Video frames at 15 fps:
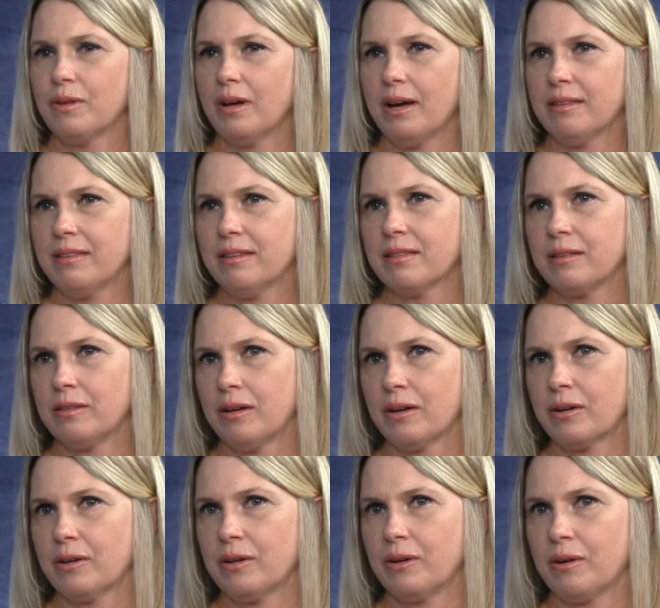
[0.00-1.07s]
I think the
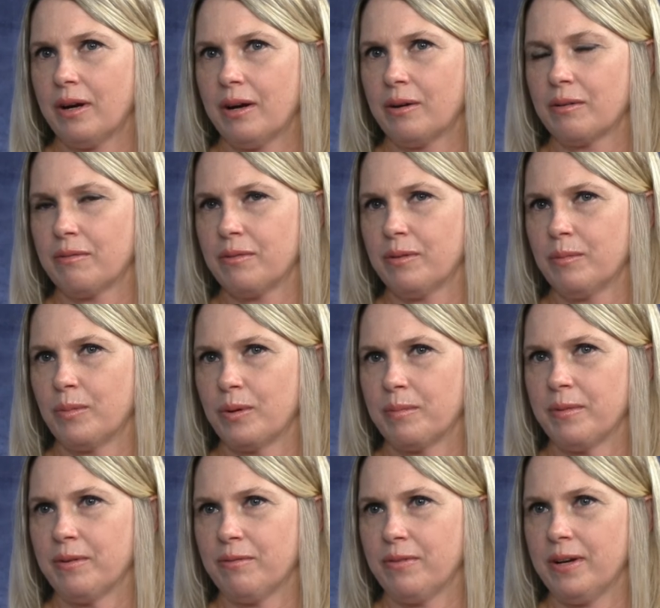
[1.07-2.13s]
longer you're out of the
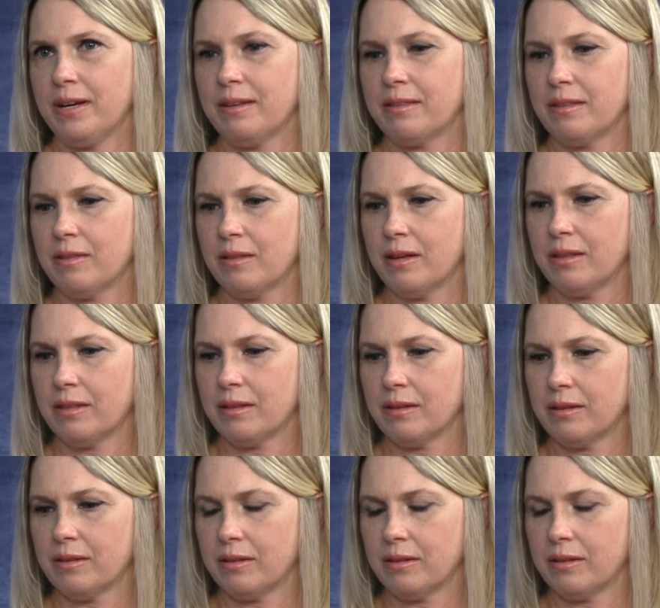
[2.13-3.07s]
Mormon faith and, and the,